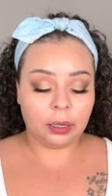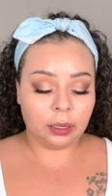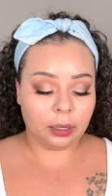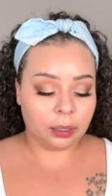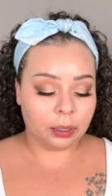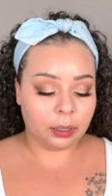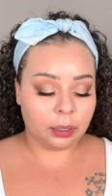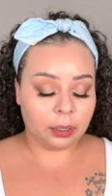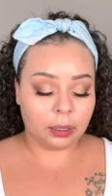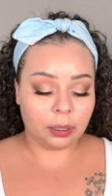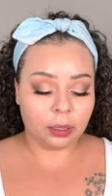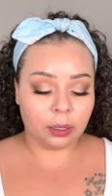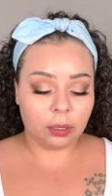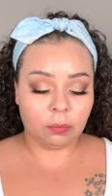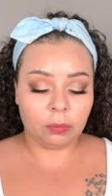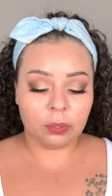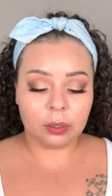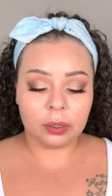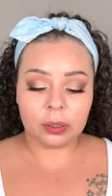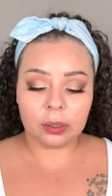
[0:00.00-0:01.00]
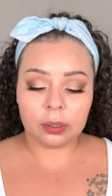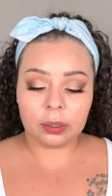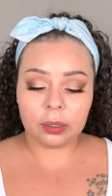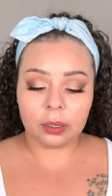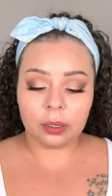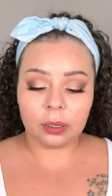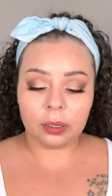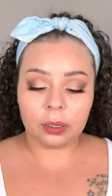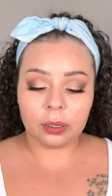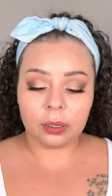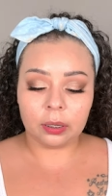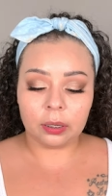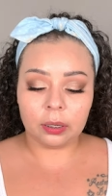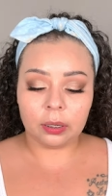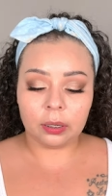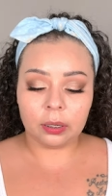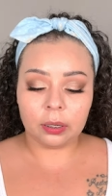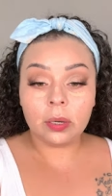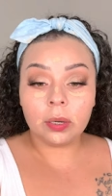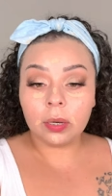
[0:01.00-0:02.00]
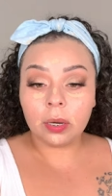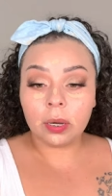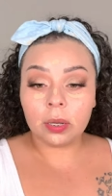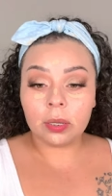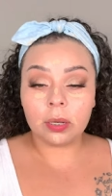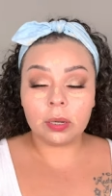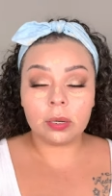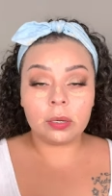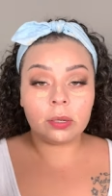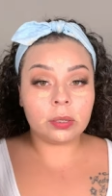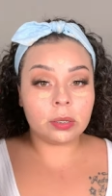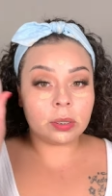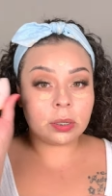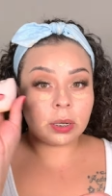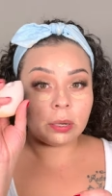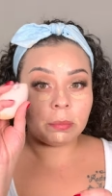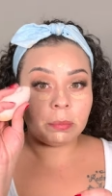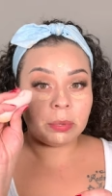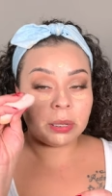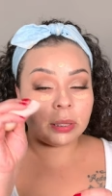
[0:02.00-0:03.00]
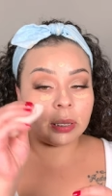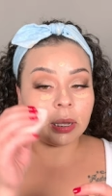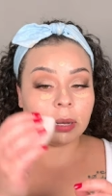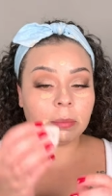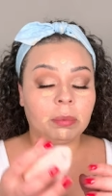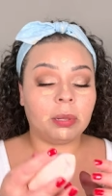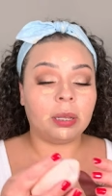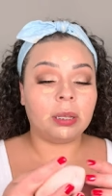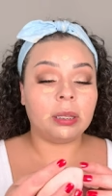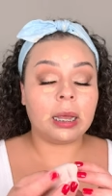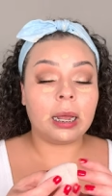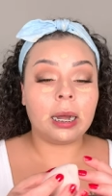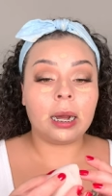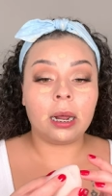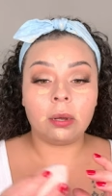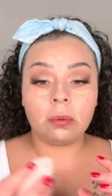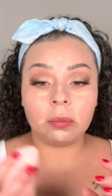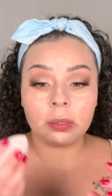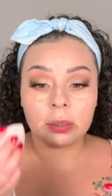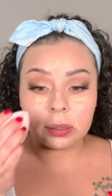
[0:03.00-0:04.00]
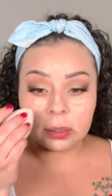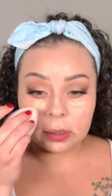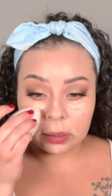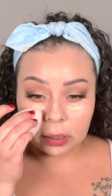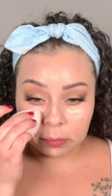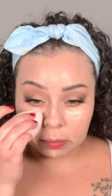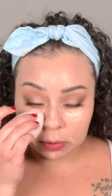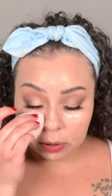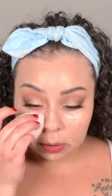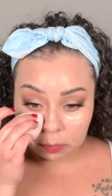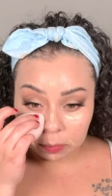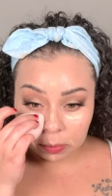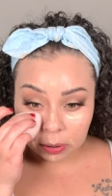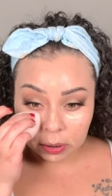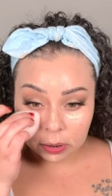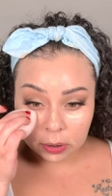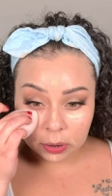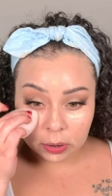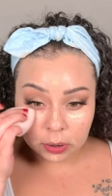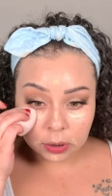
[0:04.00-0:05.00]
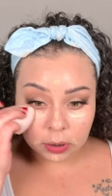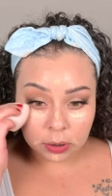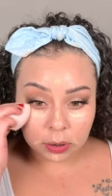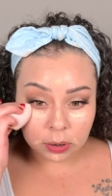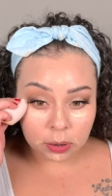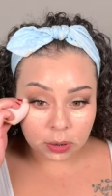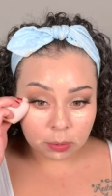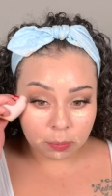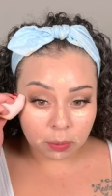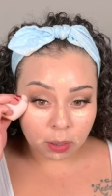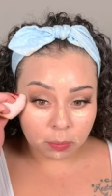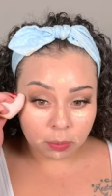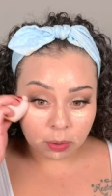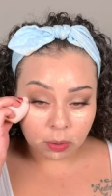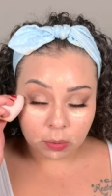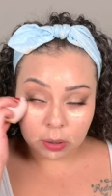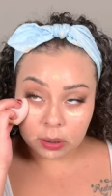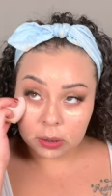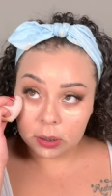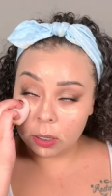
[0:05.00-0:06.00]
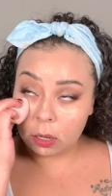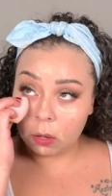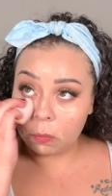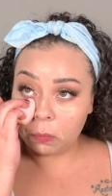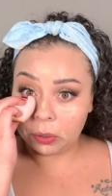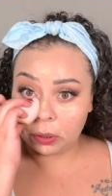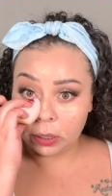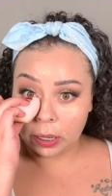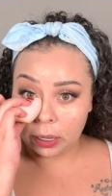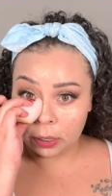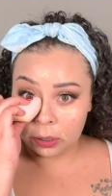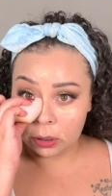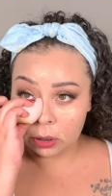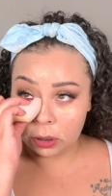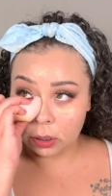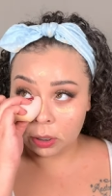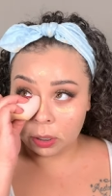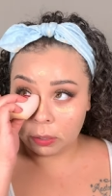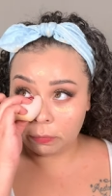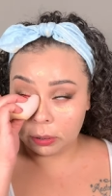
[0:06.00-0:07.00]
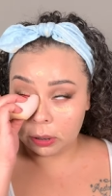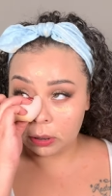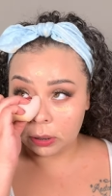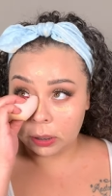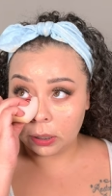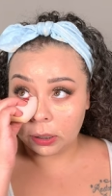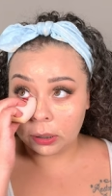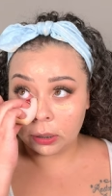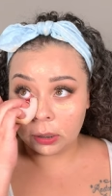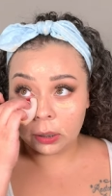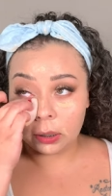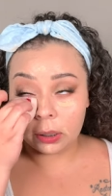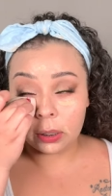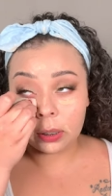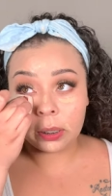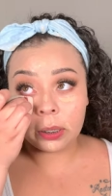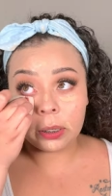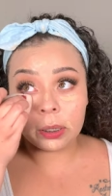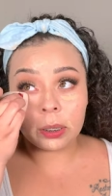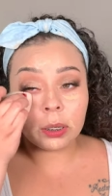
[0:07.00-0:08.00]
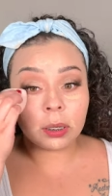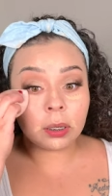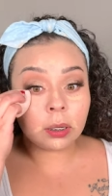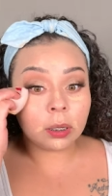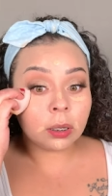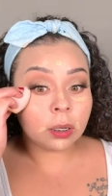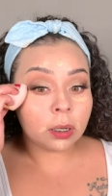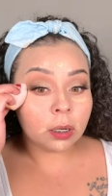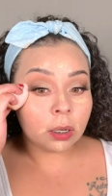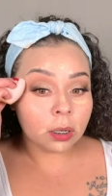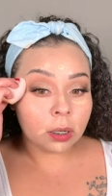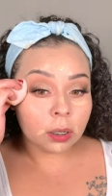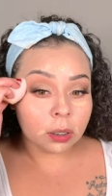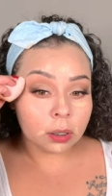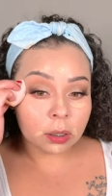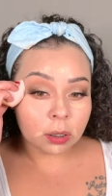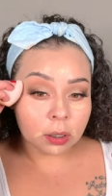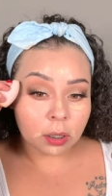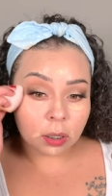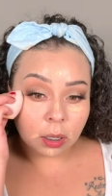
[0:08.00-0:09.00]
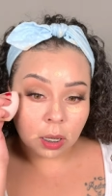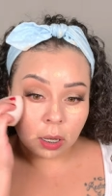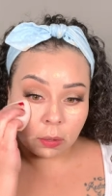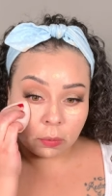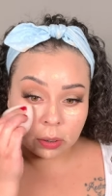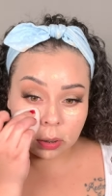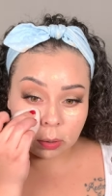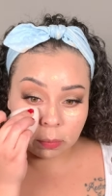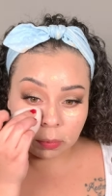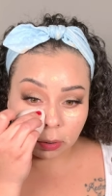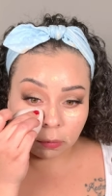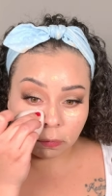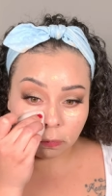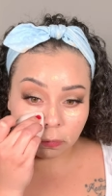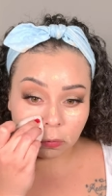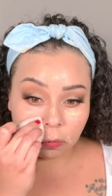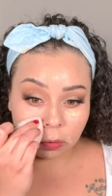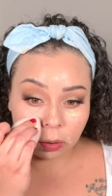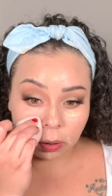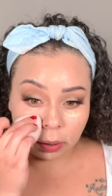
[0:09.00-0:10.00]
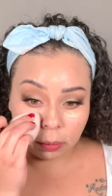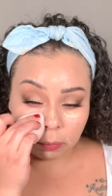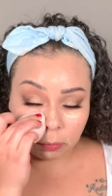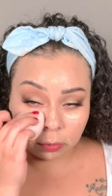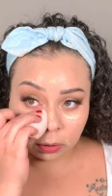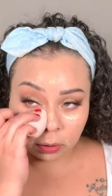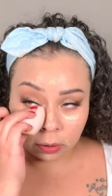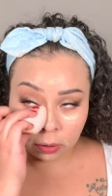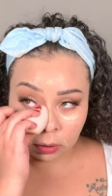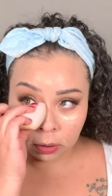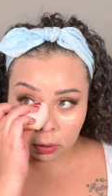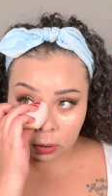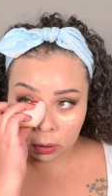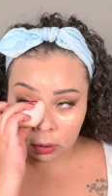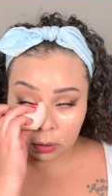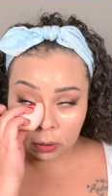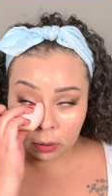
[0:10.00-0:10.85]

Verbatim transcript: And we're just gonna, and then just gonna blend that, blend that out with the same sponge. This is probably going to help with that extra coverage that I need under here to allow it to be a full glam look.